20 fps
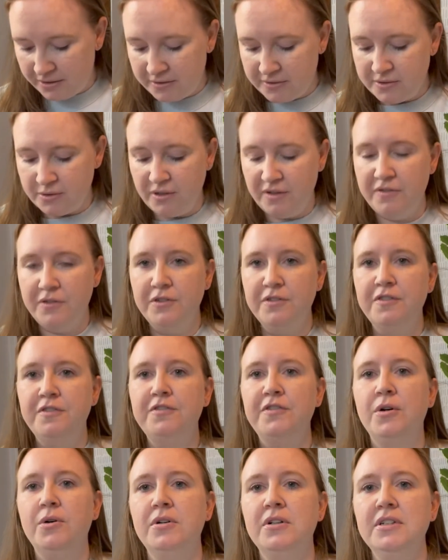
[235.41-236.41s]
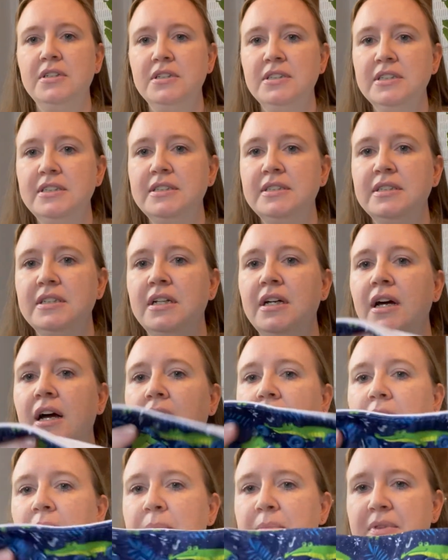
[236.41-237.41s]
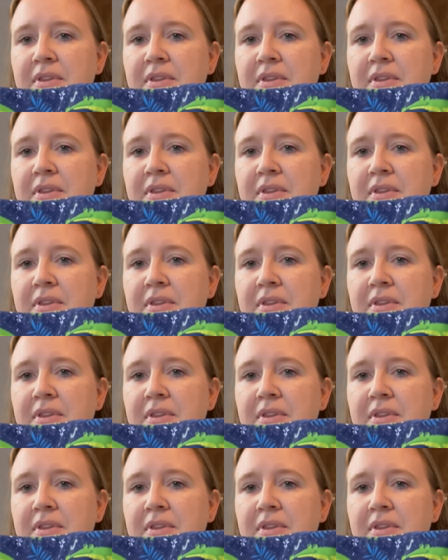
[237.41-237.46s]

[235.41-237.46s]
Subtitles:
So if you fold up